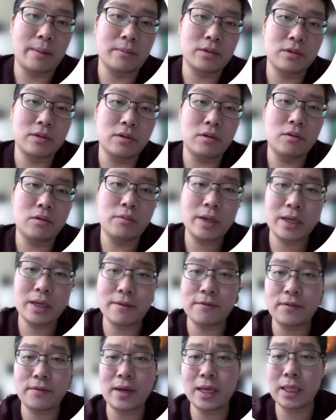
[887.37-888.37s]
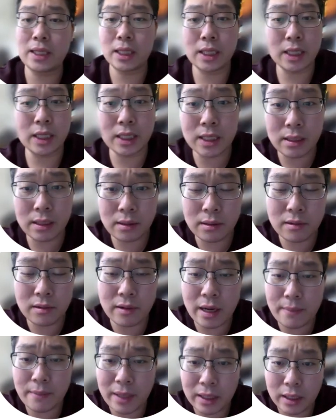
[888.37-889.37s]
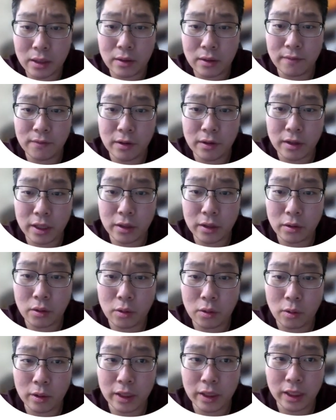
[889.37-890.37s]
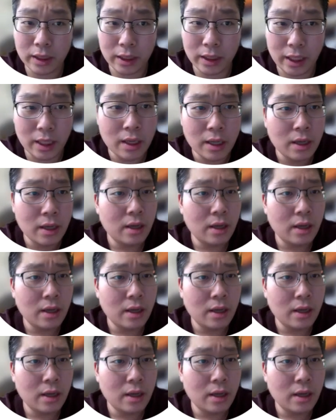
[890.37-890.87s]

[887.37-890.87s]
So we can find it in kilogram and then convert it accordingly.